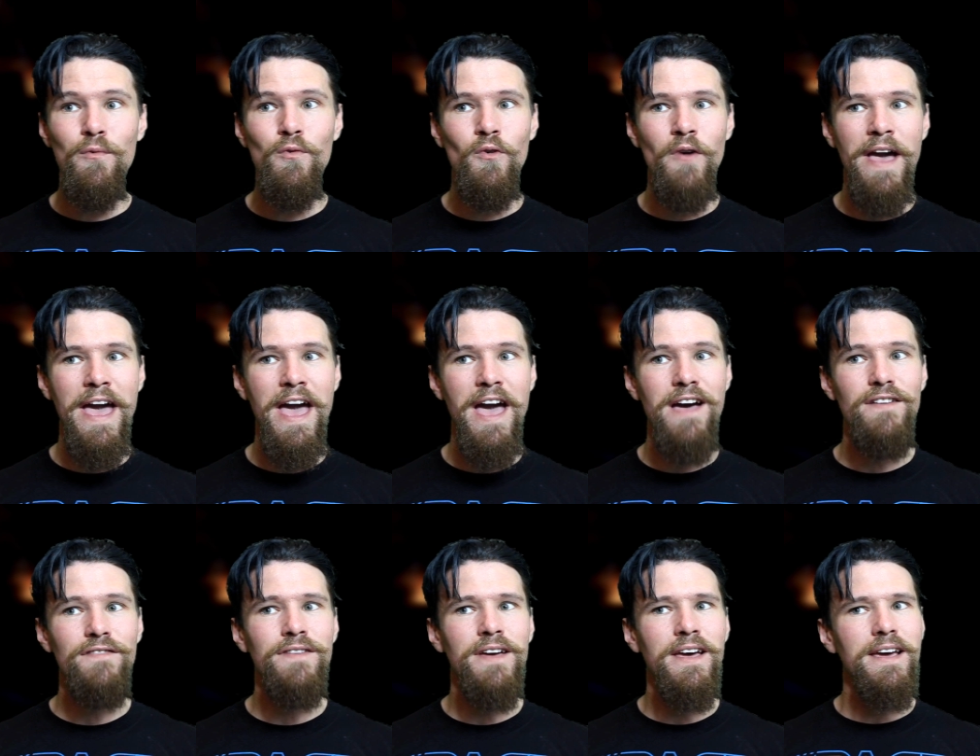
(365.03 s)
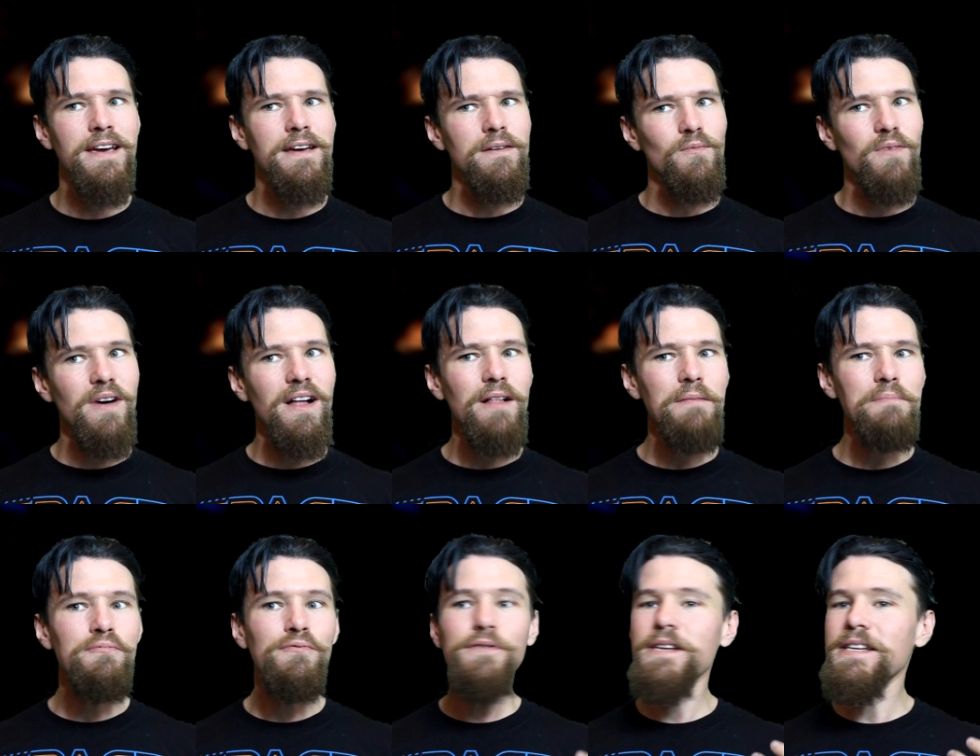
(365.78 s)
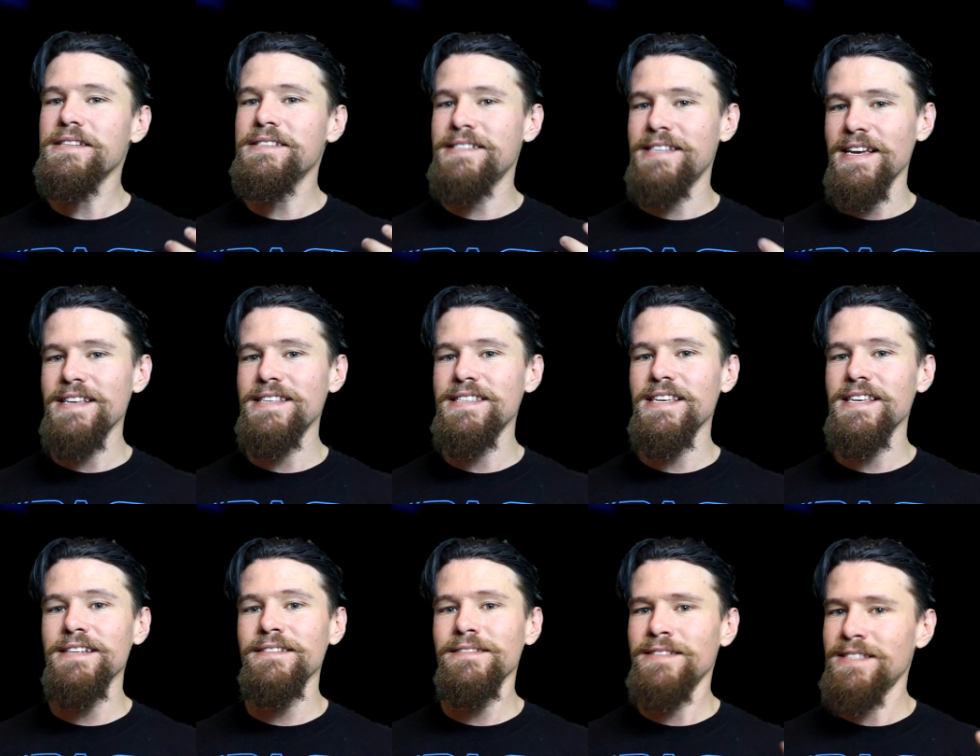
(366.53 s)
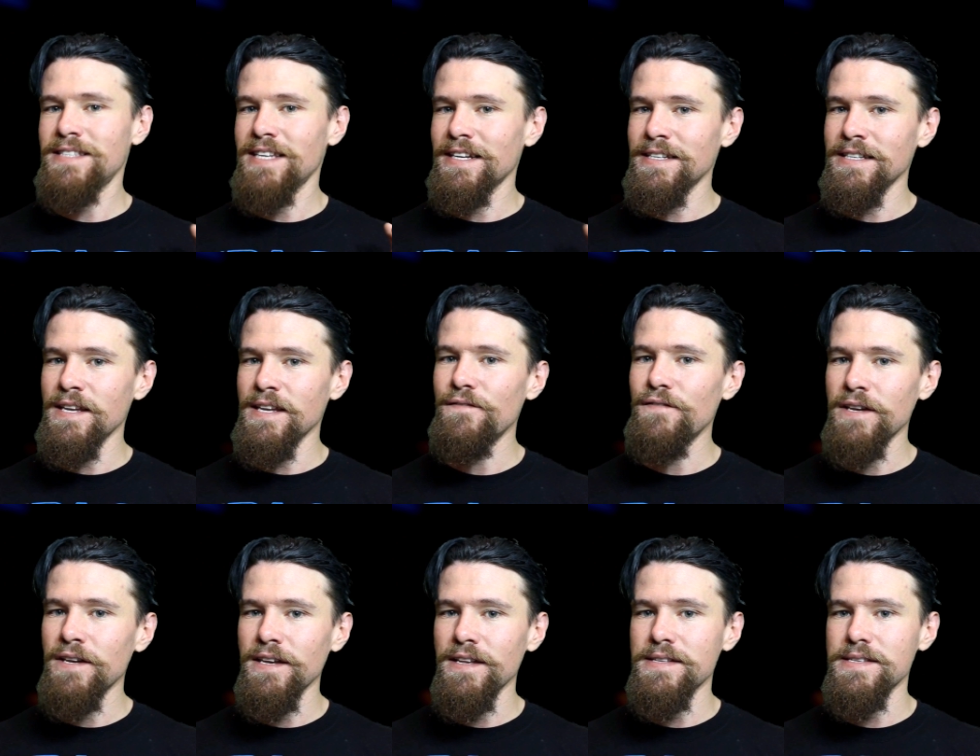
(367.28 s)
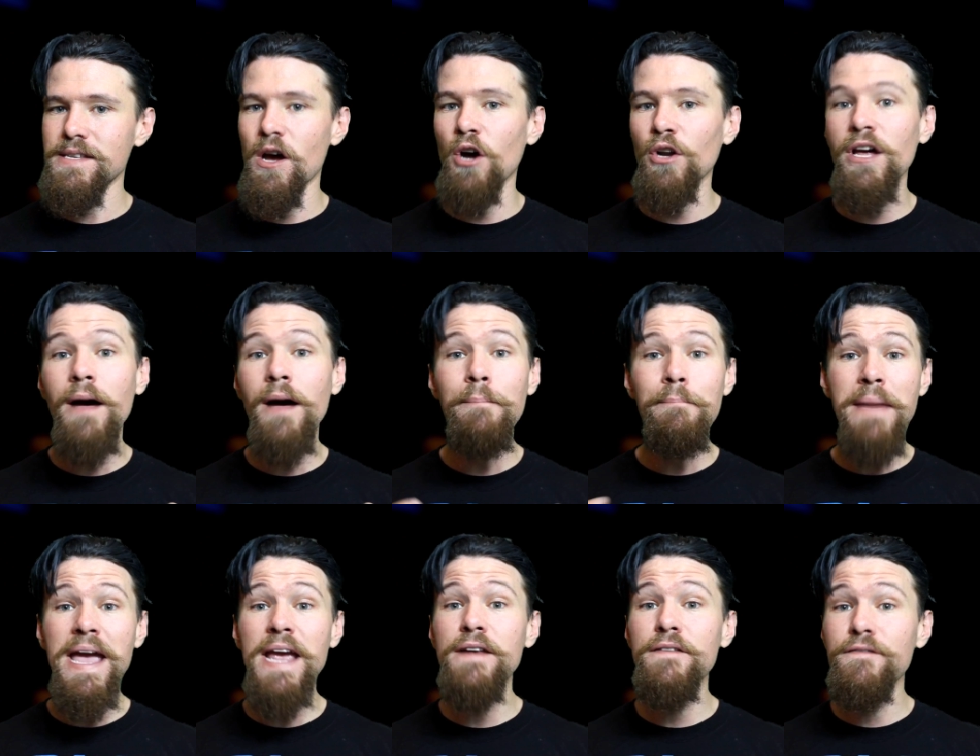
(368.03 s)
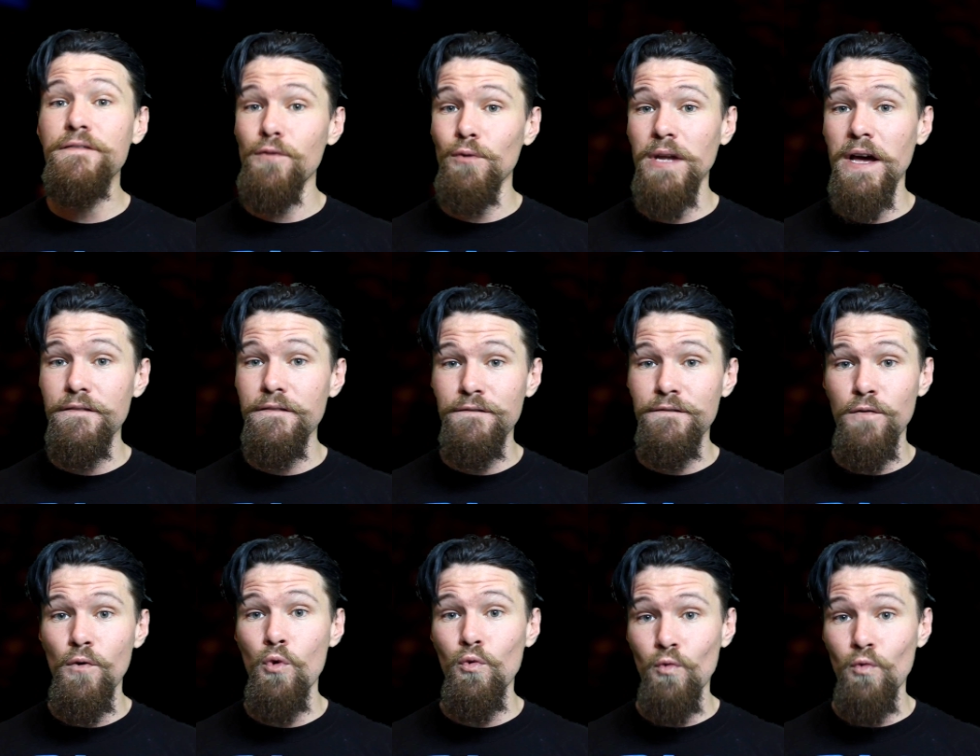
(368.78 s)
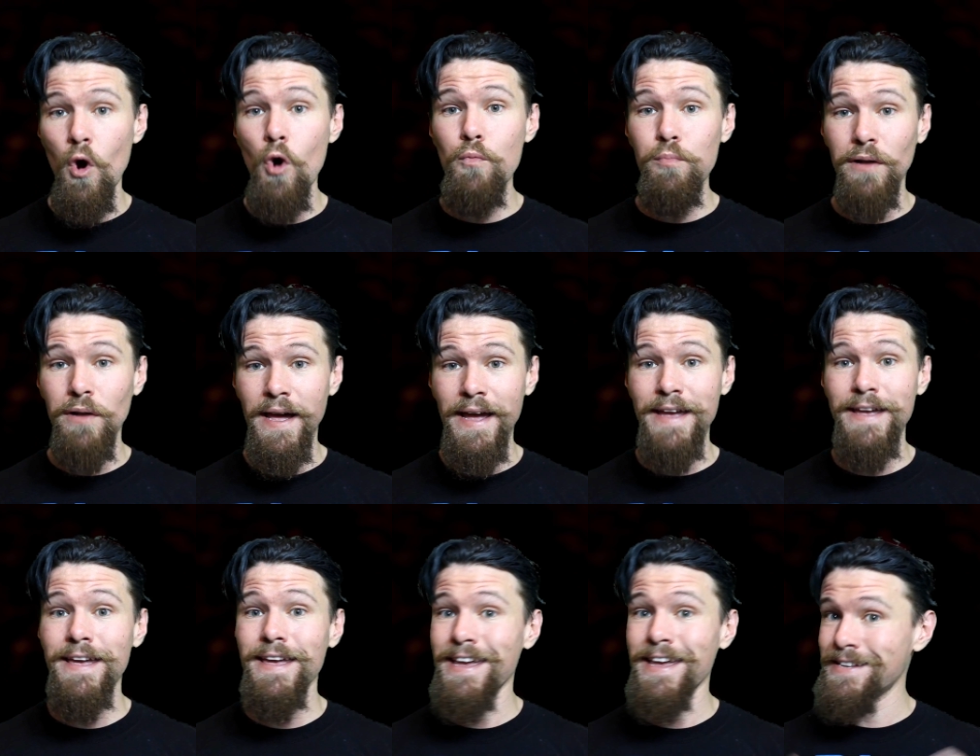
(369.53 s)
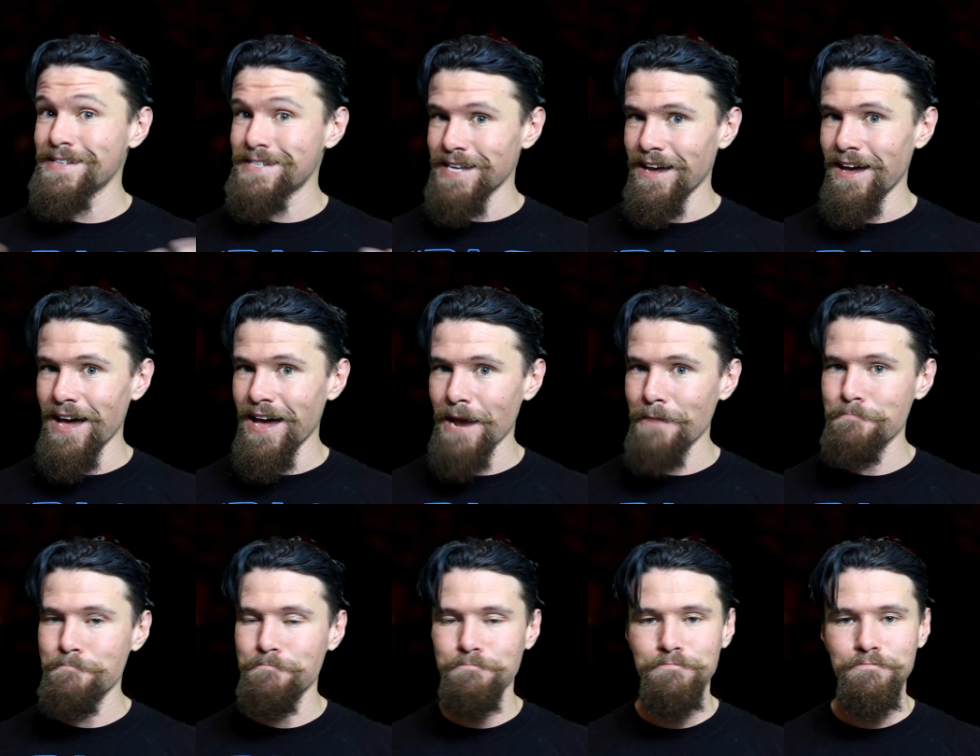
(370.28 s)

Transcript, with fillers: will have well, pretty decent significance on our main Fallout 4 roleplay in time.